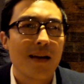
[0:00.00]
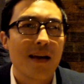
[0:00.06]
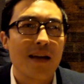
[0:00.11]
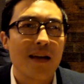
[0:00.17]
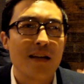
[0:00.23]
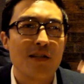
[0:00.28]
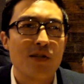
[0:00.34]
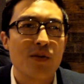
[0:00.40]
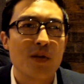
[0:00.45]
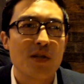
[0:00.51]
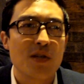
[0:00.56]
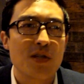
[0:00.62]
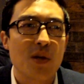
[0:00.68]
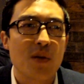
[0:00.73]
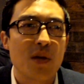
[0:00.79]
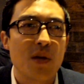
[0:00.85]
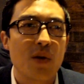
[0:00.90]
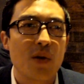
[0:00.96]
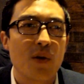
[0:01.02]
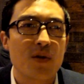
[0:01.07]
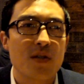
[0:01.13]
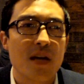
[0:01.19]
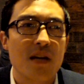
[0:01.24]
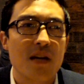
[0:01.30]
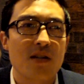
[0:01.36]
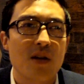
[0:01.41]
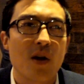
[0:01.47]
And in doing so, he
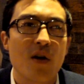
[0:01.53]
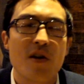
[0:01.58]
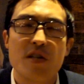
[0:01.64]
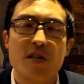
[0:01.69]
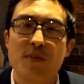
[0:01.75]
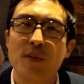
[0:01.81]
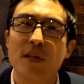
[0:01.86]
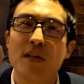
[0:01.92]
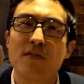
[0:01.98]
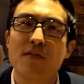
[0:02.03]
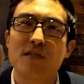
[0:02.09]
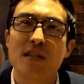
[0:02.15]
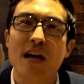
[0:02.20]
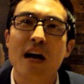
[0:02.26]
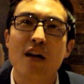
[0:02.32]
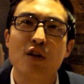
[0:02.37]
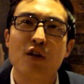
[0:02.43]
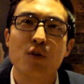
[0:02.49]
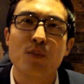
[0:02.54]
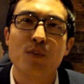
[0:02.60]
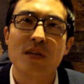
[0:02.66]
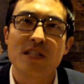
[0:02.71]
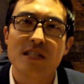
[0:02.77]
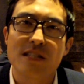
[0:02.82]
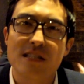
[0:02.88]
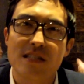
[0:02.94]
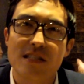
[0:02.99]
holds on to all his beliefs in how to do
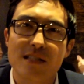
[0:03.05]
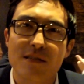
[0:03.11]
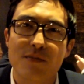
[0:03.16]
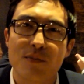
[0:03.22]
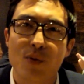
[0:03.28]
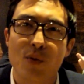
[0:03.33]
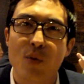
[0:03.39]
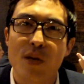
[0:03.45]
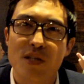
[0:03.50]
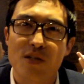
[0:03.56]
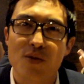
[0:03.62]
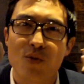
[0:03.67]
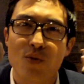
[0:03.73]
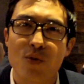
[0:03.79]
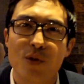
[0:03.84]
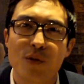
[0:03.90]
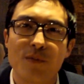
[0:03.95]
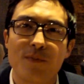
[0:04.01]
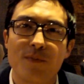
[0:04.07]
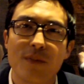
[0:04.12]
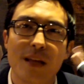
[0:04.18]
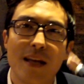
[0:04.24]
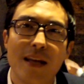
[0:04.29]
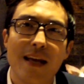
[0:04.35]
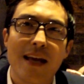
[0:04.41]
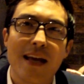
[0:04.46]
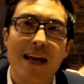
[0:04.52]
business in the Western world,
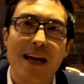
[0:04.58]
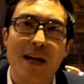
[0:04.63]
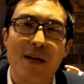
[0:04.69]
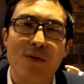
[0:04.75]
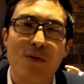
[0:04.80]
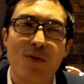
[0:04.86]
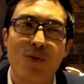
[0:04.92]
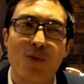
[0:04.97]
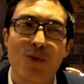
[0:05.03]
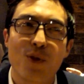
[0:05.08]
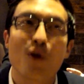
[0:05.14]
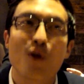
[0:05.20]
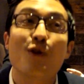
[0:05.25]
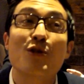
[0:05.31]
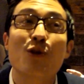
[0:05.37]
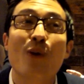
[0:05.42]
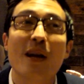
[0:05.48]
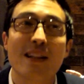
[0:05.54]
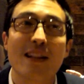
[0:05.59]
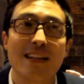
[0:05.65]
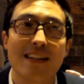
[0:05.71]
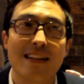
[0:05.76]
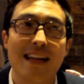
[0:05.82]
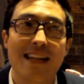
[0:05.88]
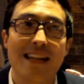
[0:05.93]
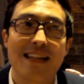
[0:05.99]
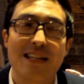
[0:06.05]
and learns quickly
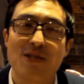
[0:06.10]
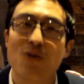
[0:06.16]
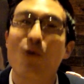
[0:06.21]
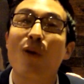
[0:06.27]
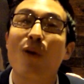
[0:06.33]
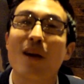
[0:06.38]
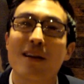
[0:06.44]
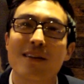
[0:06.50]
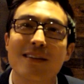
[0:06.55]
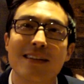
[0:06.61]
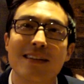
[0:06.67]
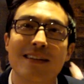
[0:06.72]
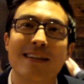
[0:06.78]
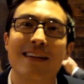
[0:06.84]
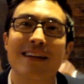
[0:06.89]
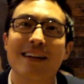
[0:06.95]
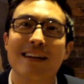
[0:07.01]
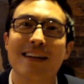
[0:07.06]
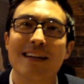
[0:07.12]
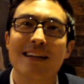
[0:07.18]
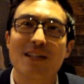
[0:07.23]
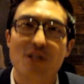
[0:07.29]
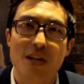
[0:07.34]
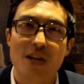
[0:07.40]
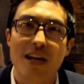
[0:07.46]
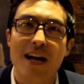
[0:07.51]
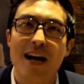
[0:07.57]
that that doesn't work in
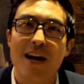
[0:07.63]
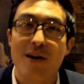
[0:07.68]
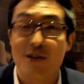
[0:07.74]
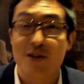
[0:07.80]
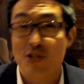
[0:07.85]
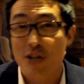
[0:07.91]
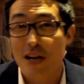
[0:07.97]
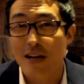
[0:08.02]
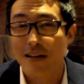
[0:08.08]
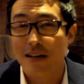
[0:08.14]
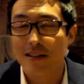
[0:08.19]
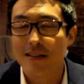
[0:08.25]
Shanghai or in China.